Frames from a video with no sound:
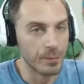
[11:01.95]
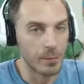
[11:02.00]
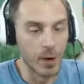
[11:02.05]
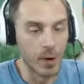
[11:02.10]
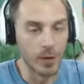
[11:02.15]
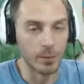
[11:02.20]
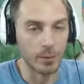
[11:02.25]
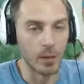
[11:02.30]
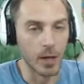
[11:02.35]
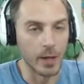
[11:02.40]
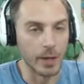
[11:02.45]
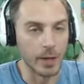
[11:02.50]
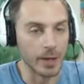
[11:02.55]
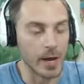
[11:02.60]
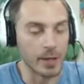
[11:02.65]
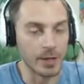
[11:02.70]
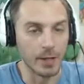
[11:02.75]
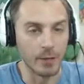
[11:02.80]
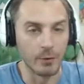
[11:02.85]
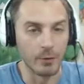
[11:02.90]
Bottom line, I
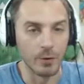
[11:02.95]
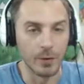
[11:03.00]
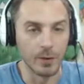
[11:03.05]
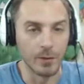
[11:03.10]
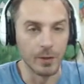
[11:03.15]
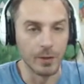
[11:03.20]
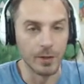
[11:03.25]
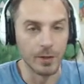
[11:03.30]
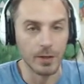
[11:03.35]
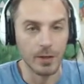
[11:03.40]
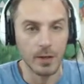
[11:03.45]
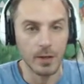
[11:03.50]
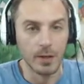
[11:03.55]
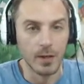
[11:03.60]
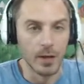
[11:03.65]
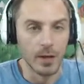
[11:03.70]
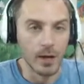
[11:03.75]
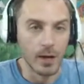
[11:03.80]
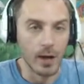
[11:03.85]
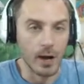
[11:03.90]
got to get rid of it.
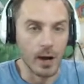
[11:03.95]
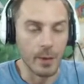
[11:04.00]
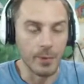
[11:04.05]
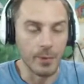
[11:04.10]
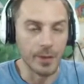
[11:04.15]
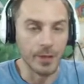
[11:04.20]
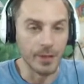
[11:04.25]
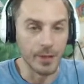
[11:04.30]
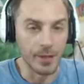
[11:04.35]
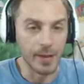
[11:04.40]
Because